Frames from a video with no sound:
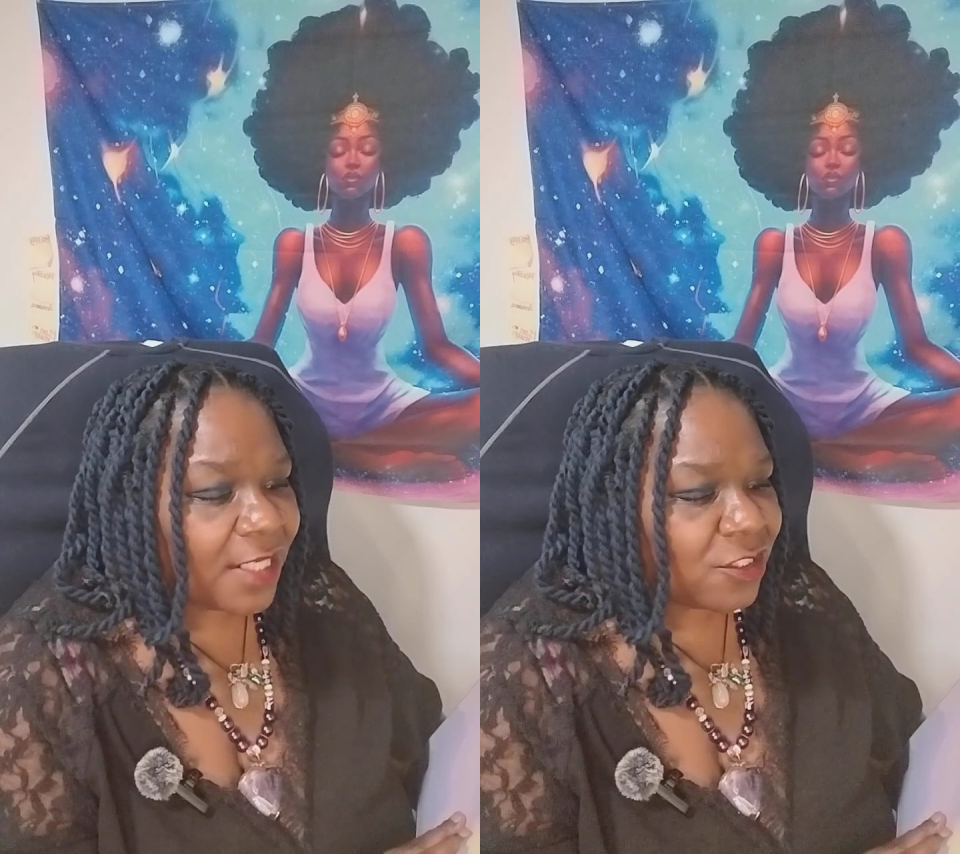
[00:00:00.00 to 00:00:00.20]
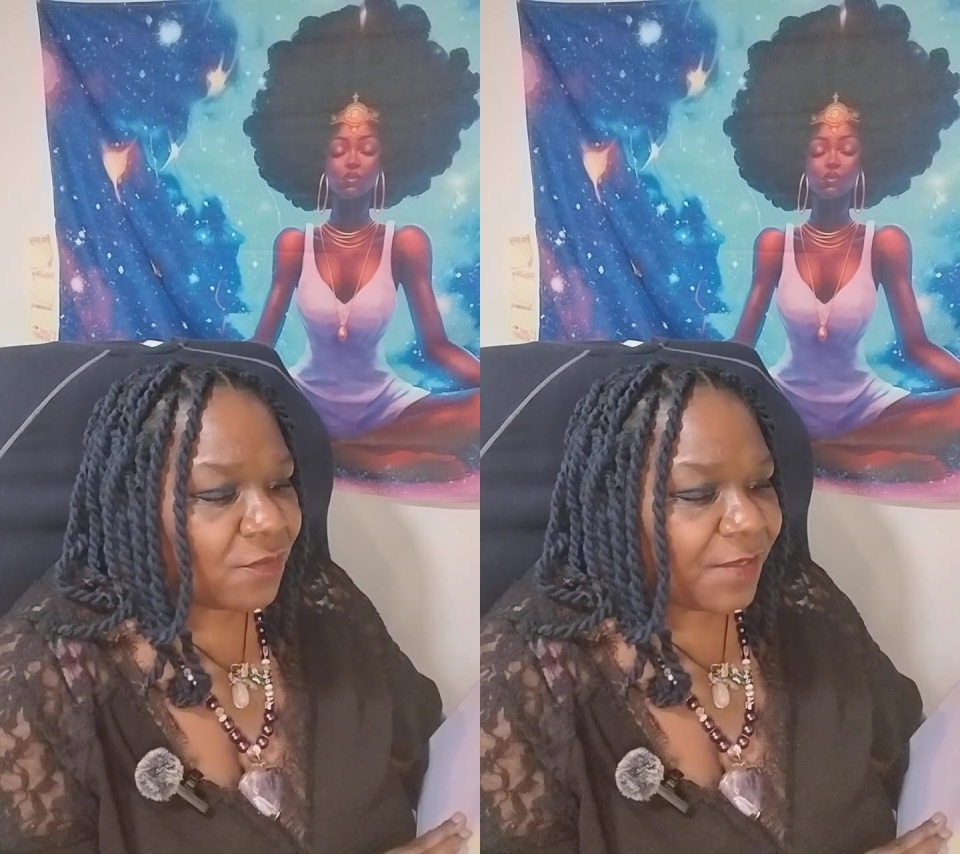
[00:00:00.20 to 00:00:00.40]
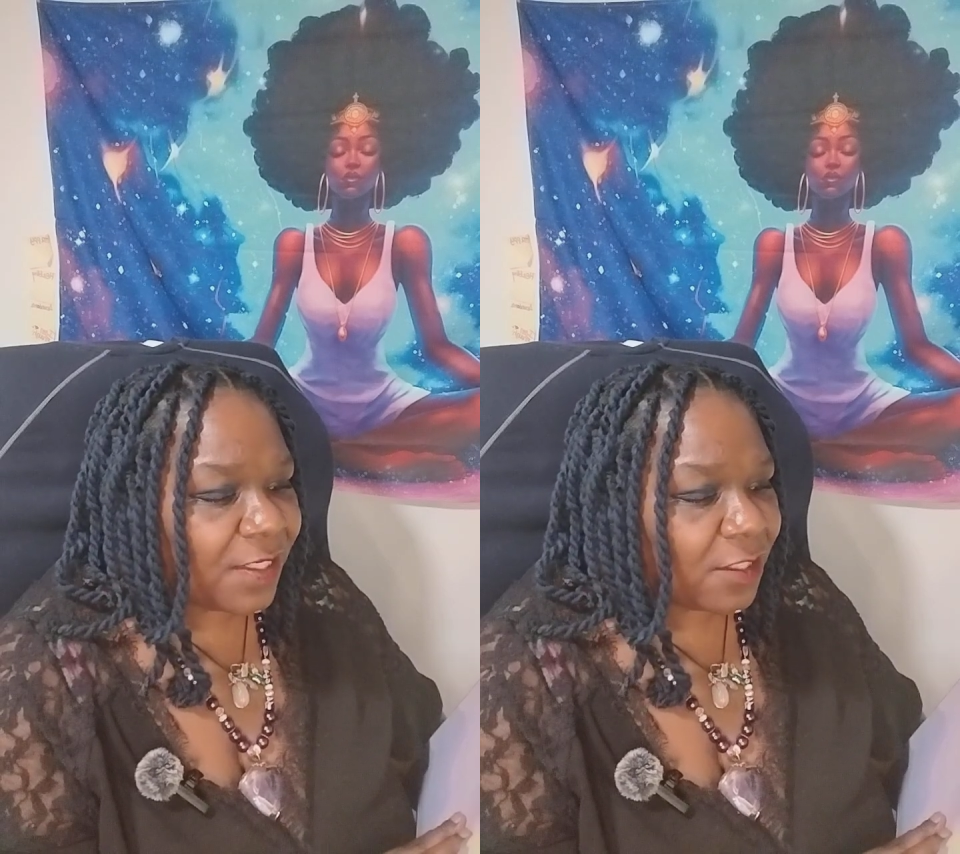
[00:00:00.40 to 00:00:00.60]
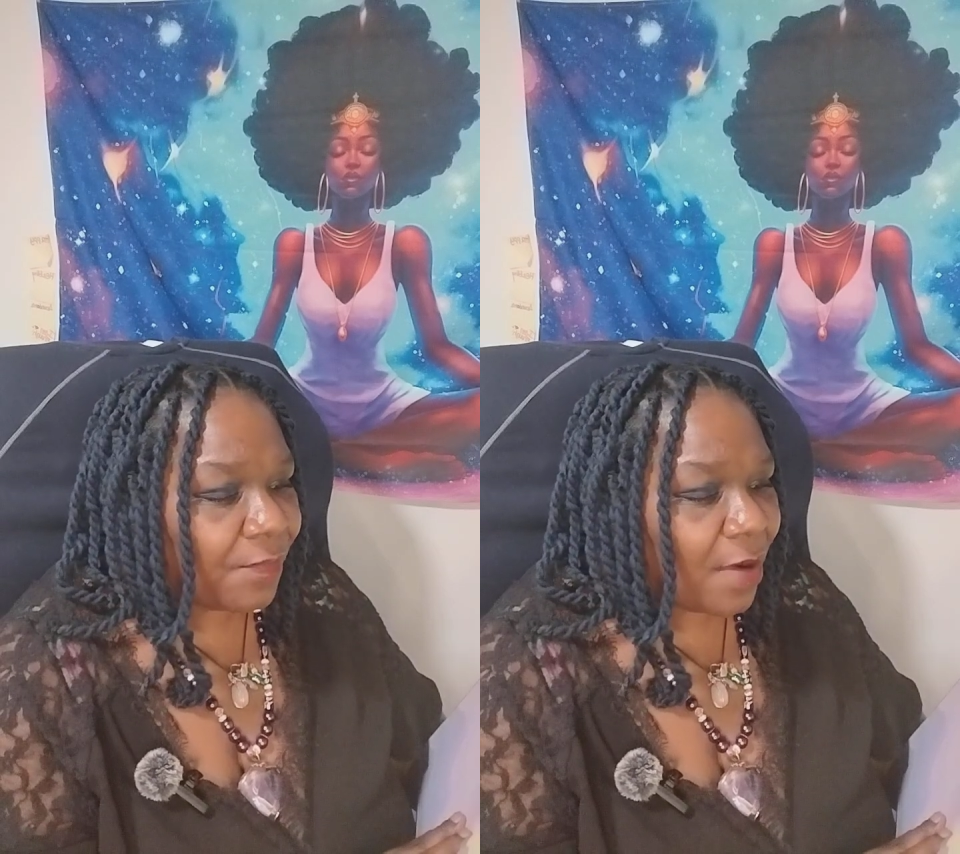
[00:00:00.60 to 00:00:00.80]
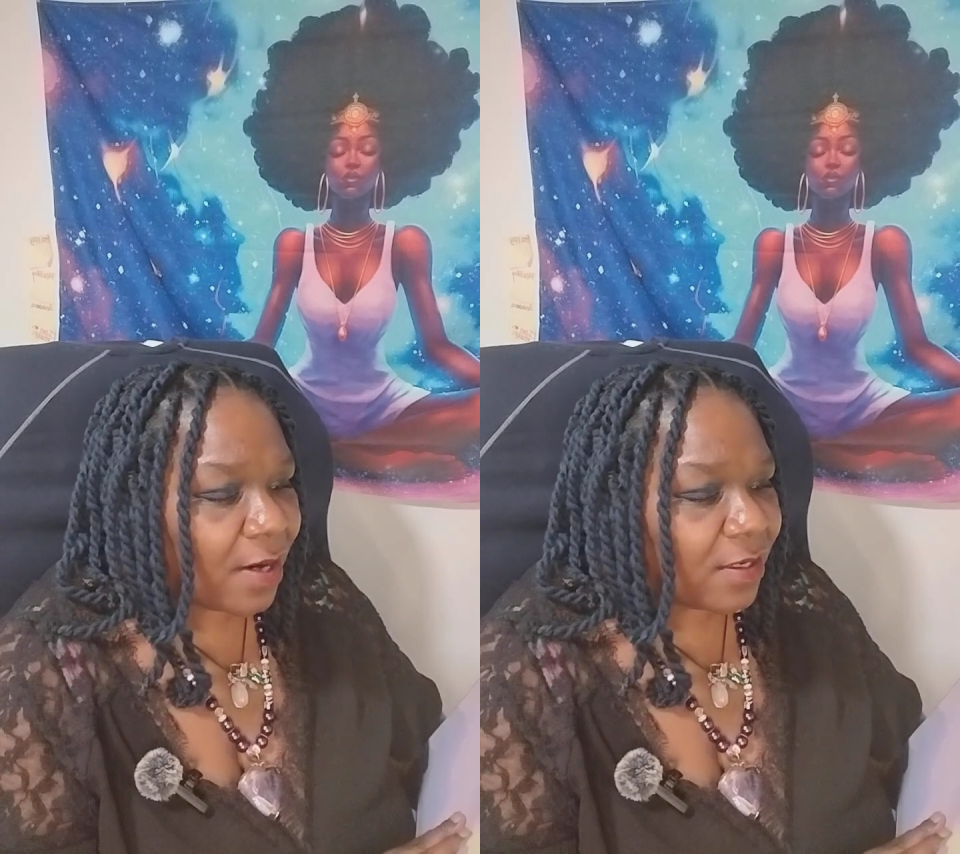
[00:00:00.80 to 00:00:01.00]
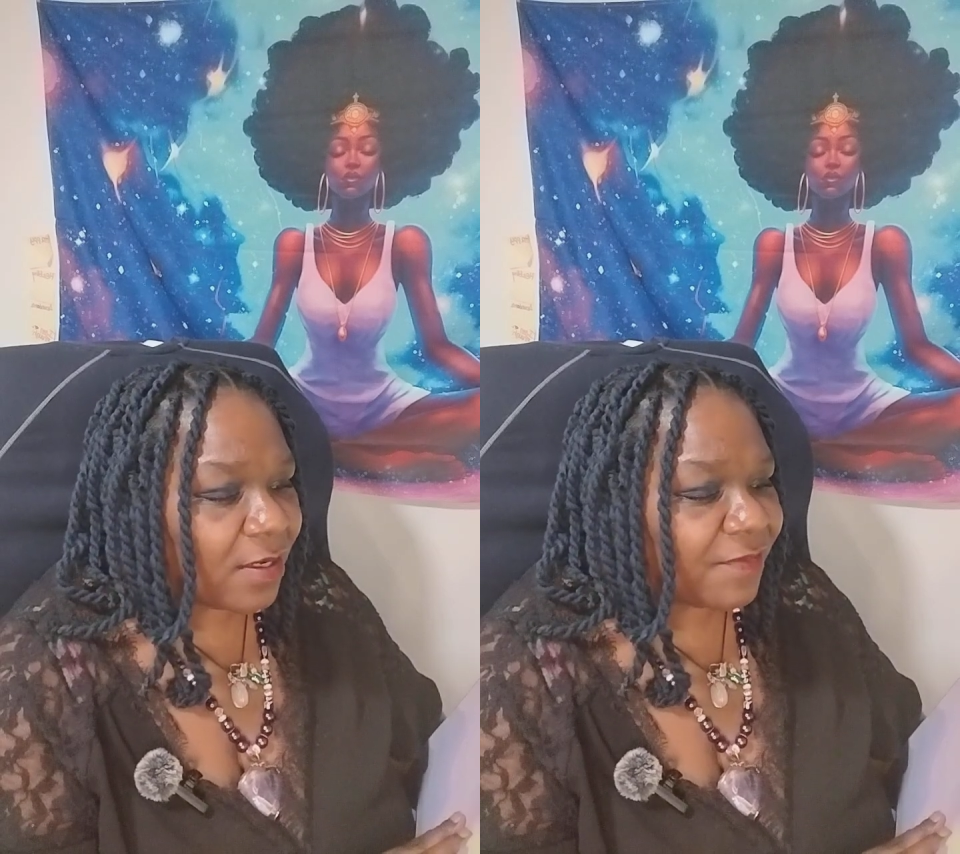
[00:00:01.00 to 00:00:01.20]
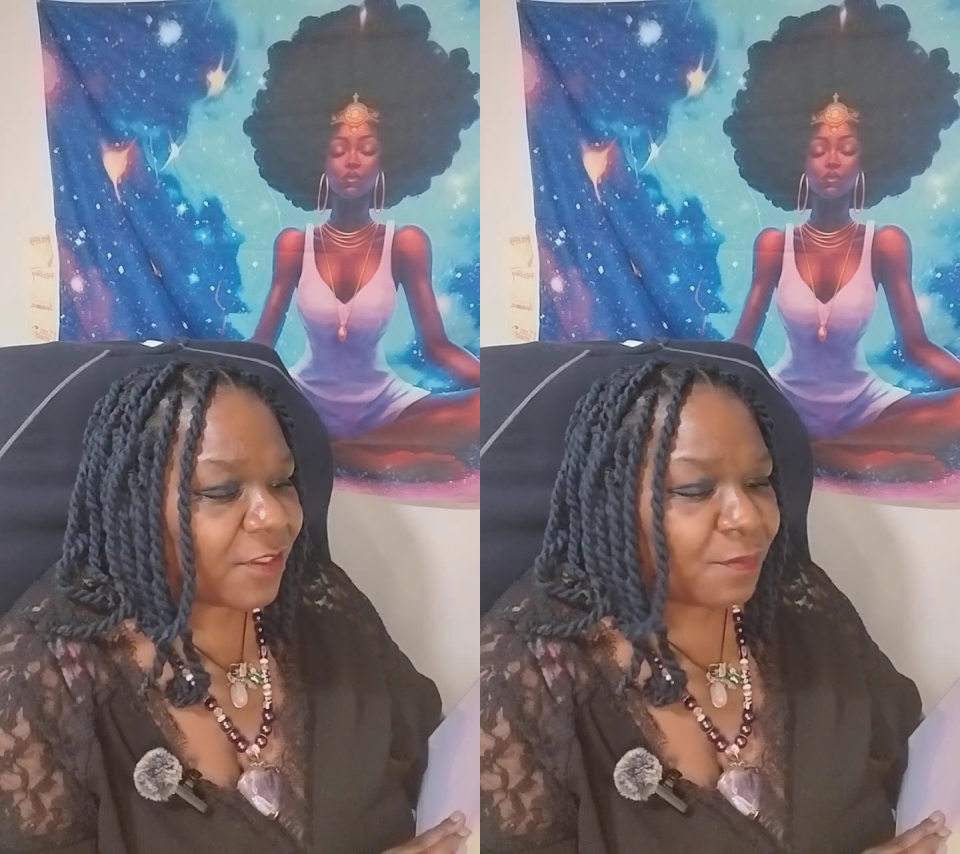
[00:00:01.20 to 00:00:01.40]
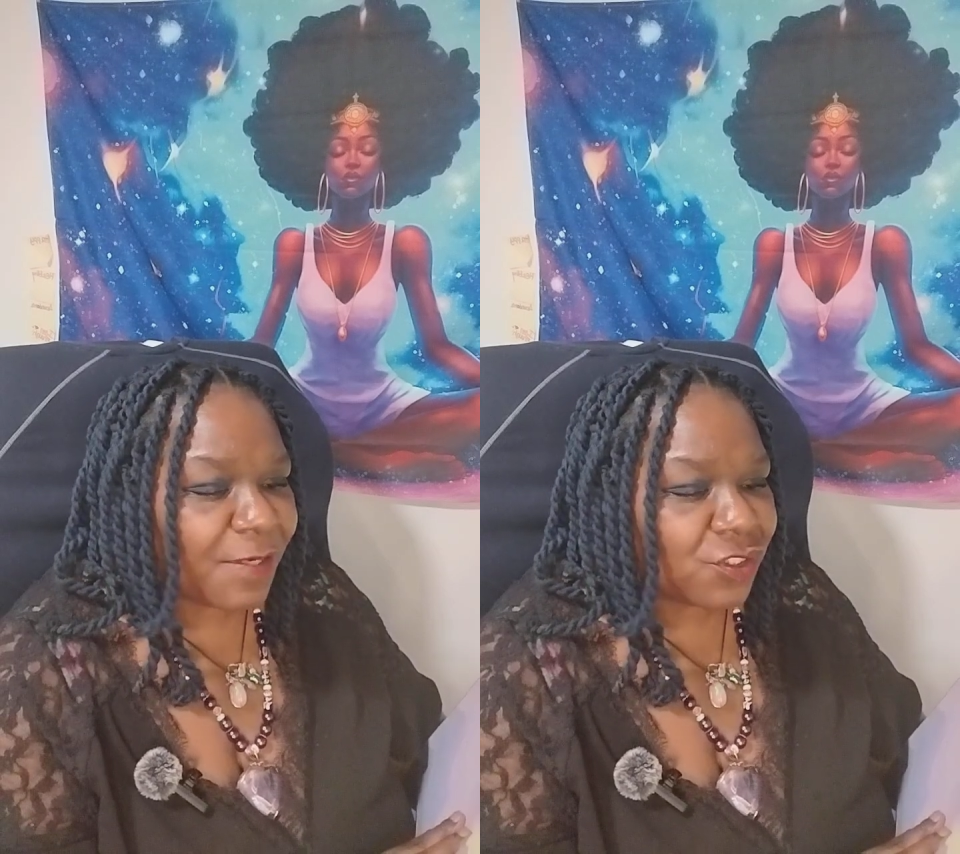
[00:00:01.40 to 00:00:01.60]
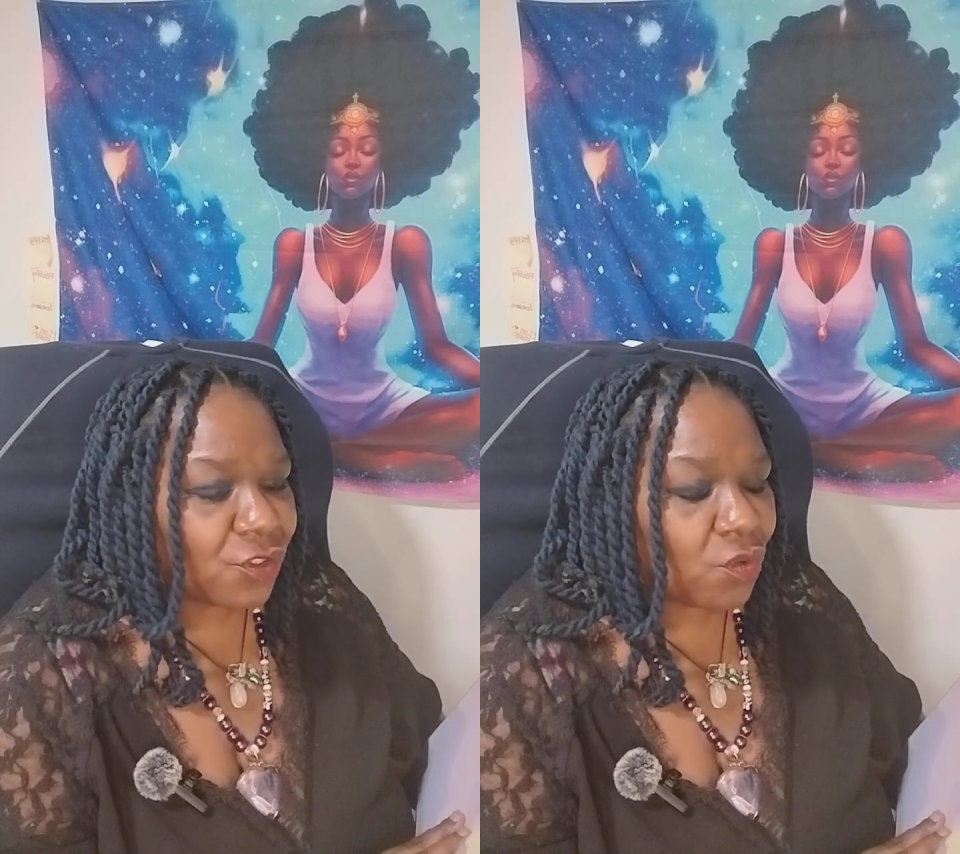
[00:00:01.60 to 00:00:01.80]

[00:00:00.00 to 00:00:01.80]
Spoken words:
and excited to be the part